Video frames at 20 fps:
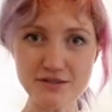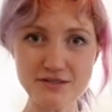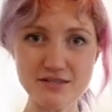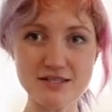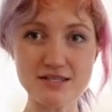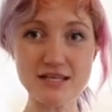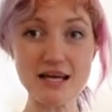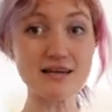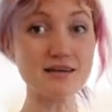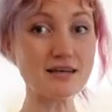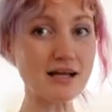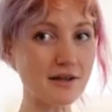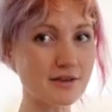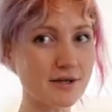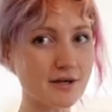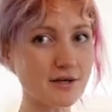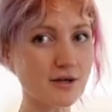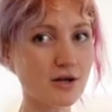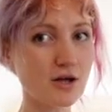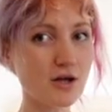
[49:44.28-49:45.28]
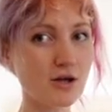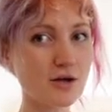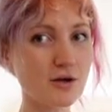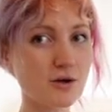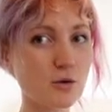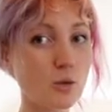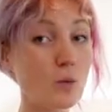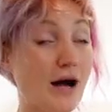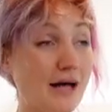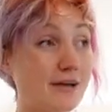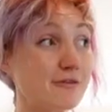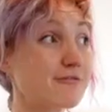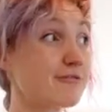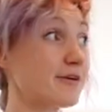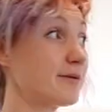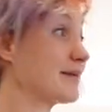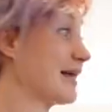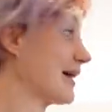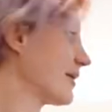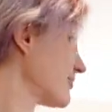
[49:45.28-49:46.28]
This is another one
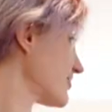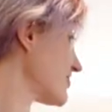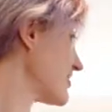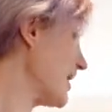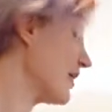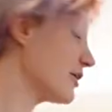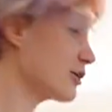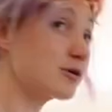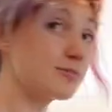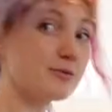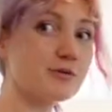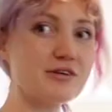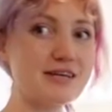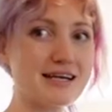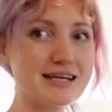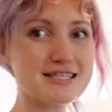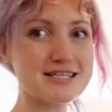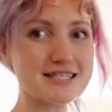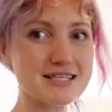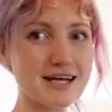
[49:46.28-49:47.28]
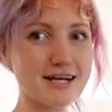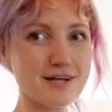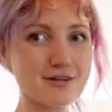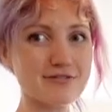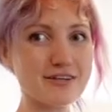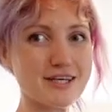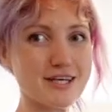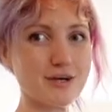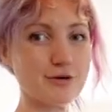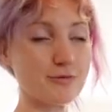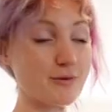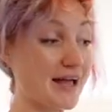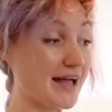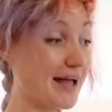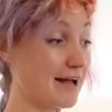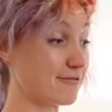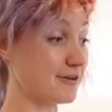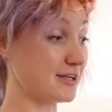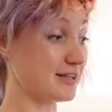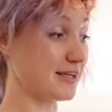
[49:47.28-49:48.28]
from that terrible Yes Style video where
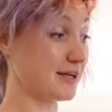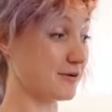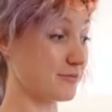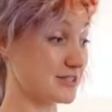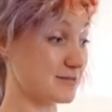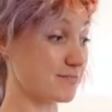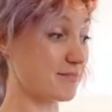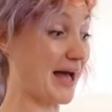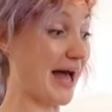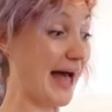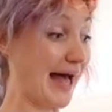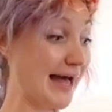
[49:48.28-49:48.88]
everything was bad.